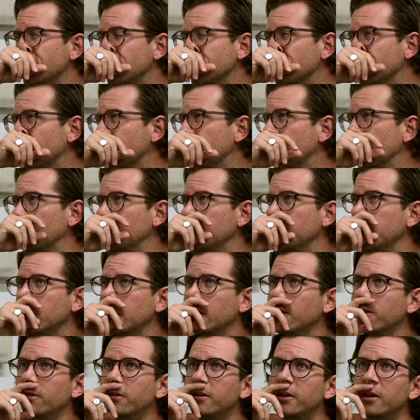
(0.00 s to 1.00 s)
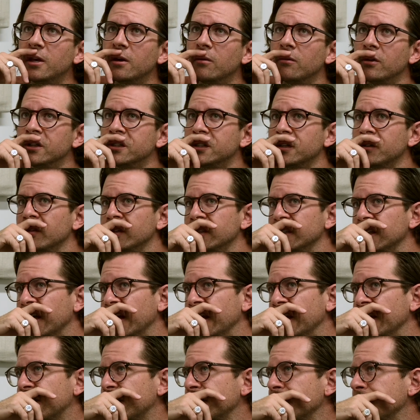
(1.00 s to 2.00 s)
in the, I want to say it was
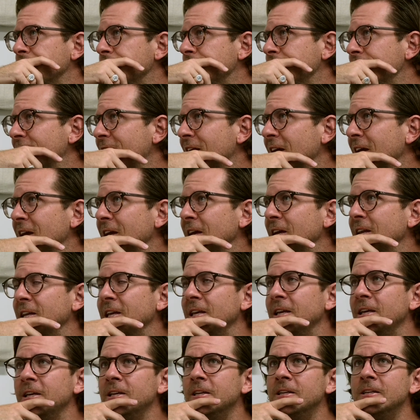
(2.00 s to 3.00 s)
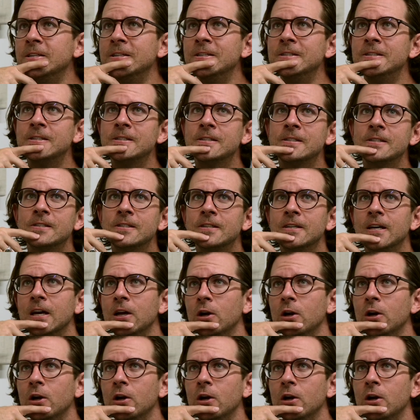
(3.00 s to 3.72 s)
like 80s.